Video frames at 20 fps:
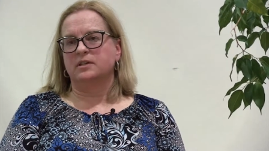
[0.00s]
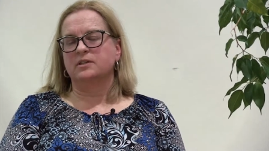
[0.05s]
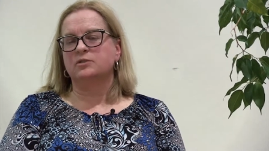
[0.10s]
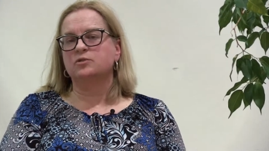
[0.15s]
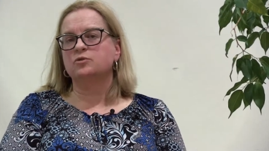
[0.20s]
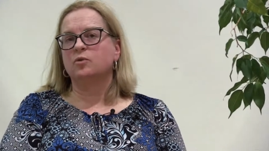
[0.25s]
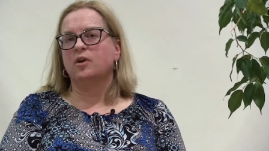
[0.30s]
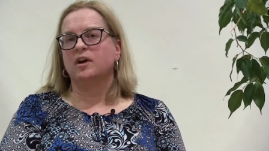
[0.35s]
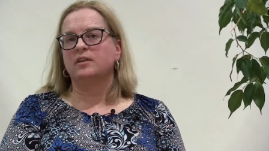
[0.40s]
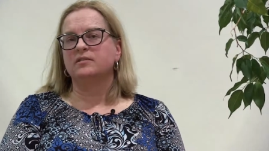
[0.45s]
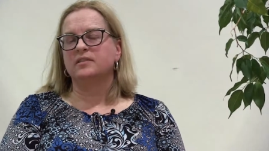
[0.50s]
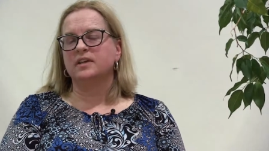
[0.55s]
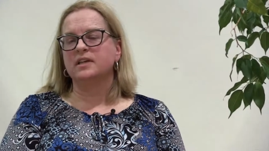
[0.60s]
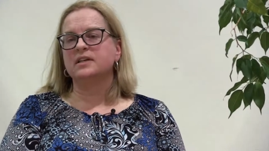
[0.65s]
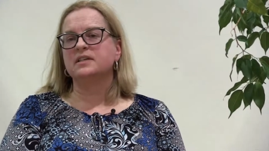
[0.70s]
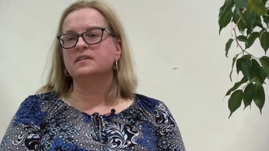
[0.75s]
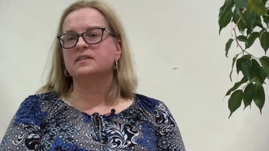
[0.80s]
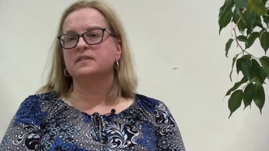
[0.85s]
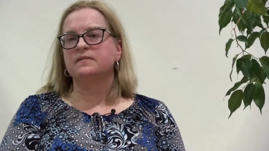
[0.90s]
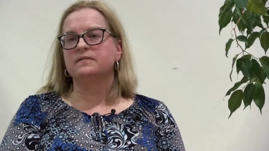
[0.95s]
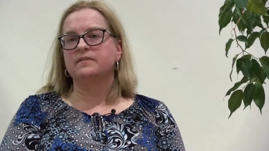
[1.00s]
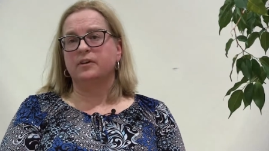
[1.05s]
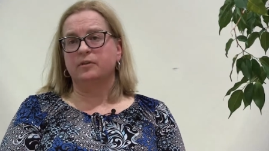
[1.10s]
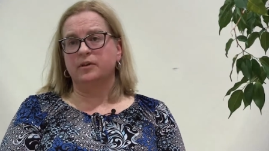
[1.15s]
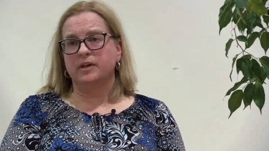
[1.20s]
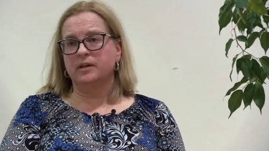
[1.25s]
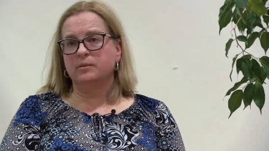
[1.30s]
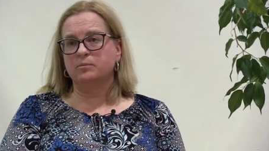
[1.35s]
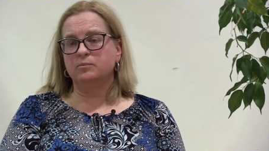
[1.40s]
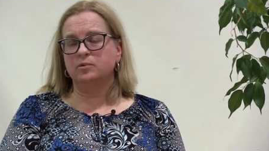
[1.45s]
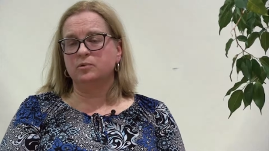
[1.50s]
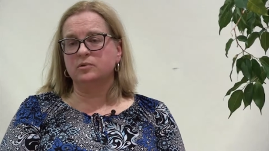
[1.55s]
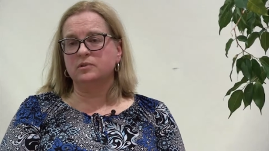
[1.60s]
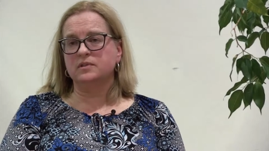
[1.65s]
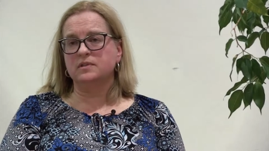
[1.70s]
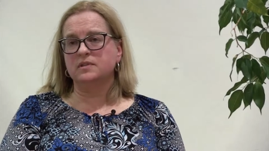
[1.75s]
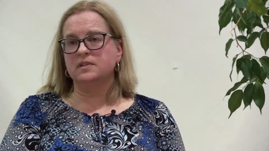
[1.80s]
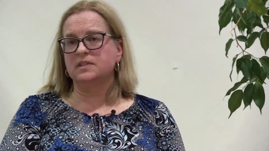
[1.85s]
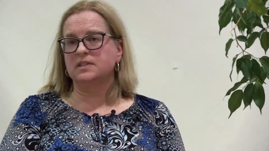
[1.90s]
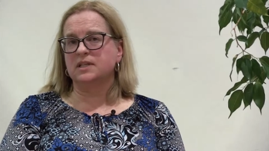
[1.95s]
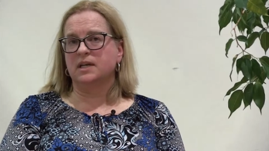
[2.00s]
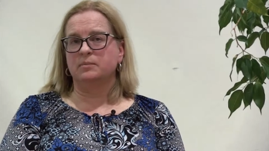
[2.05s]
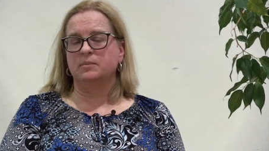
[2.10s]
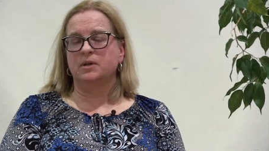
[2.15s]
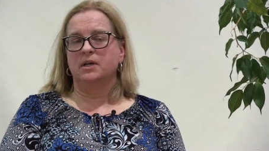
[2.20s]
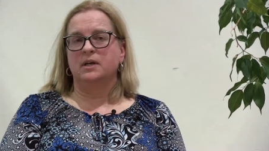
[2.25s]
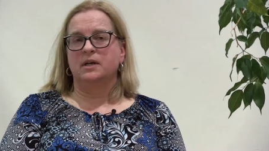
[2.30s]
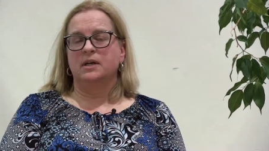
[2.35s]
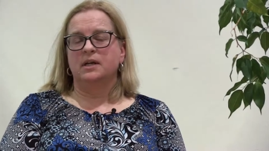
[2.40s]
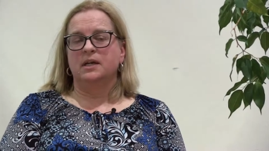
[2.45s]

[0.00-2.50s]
And so I think it's a very important step.